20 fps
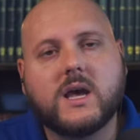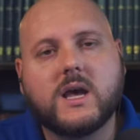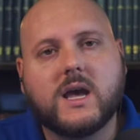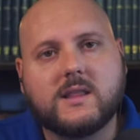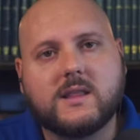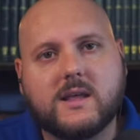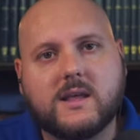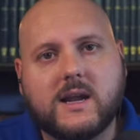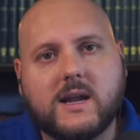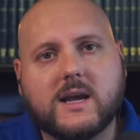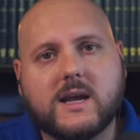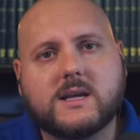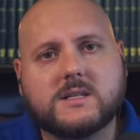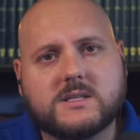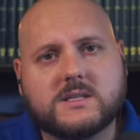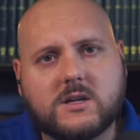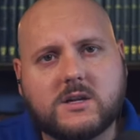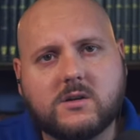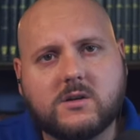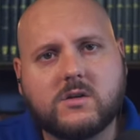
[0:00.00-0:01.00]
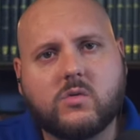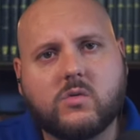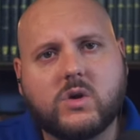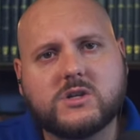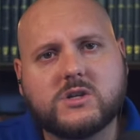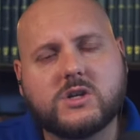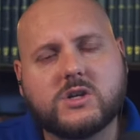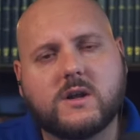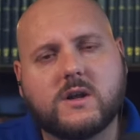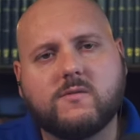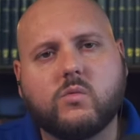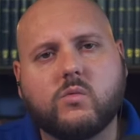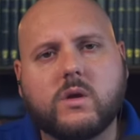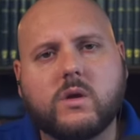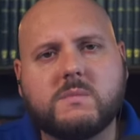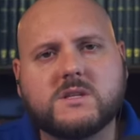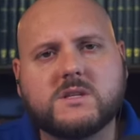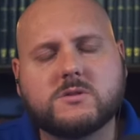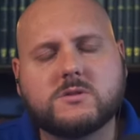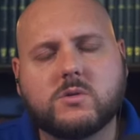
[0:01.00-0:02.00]
And then I consider the question of
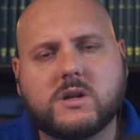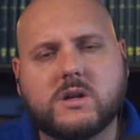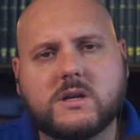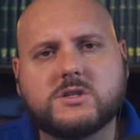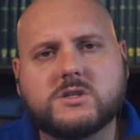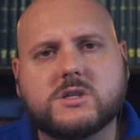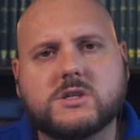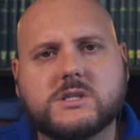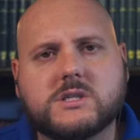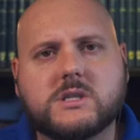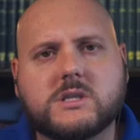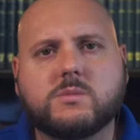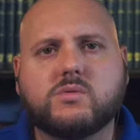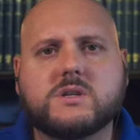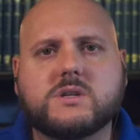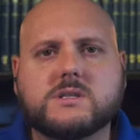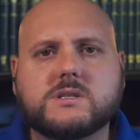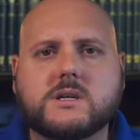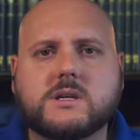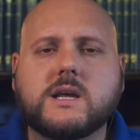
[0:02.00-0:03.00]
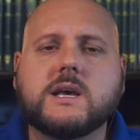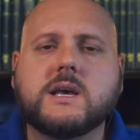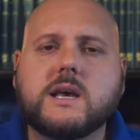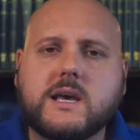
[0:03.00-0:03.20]
women's ordination to the priesthood.